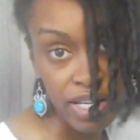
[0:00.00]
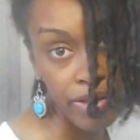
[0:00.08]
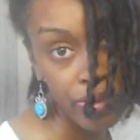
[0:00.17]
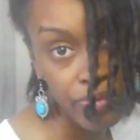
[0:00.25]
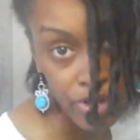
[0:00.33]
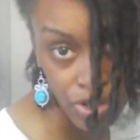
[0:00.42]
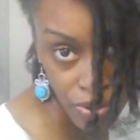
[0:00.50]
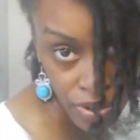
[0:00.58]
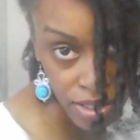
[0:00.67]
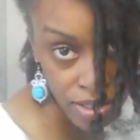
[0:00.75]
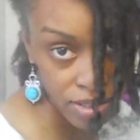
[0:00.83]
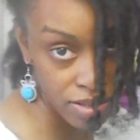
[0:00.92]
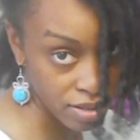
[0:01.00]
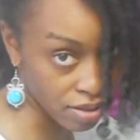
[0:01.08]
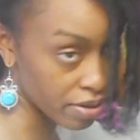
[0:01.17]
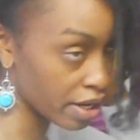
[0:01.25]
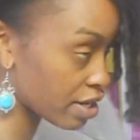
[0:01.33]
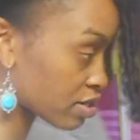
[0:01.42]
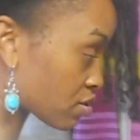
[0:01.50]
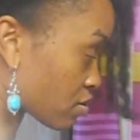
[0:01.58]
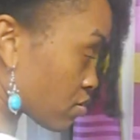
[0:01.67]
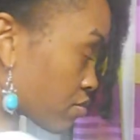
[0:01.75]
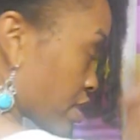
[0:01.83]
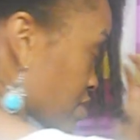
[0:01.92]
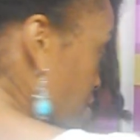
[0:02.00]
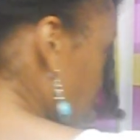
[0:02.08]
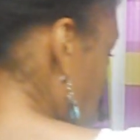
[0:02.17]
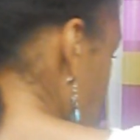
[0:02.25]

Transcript: say 3 twists. Okay, so as many